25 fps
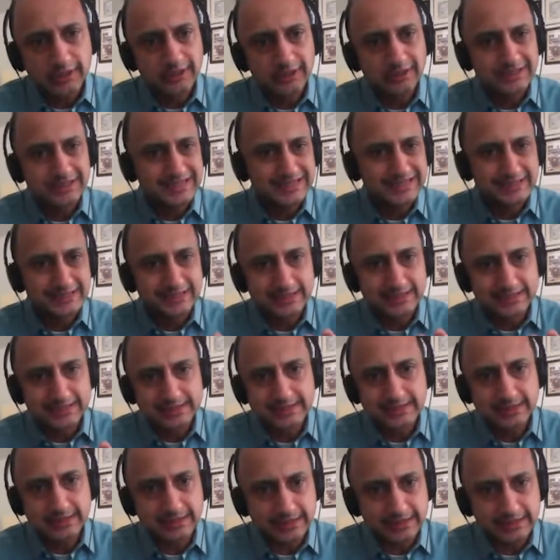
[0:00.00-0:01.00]
uh, in their
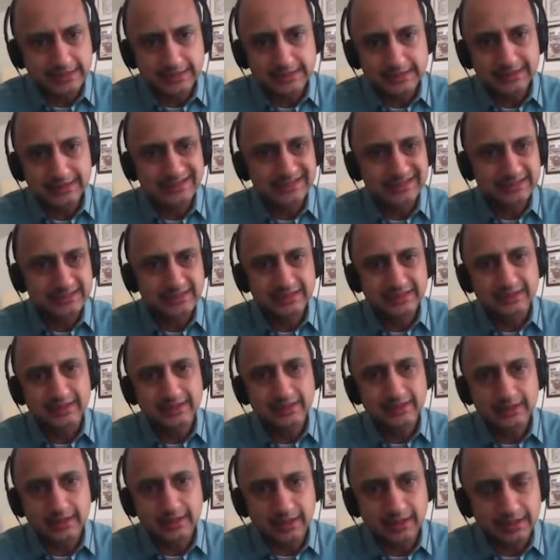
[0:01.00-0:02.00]
study, in their
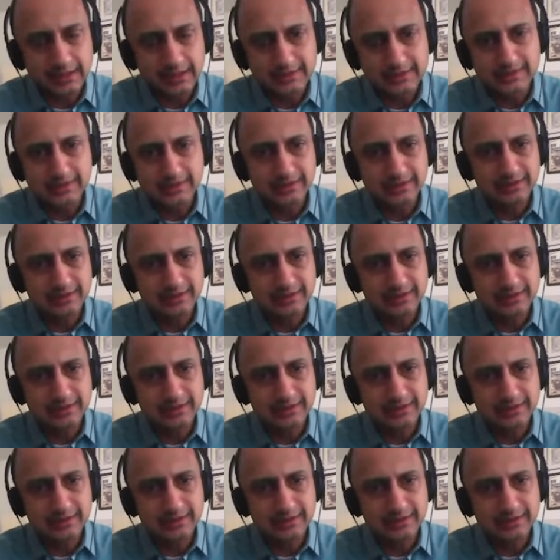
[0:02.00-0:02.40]
garage,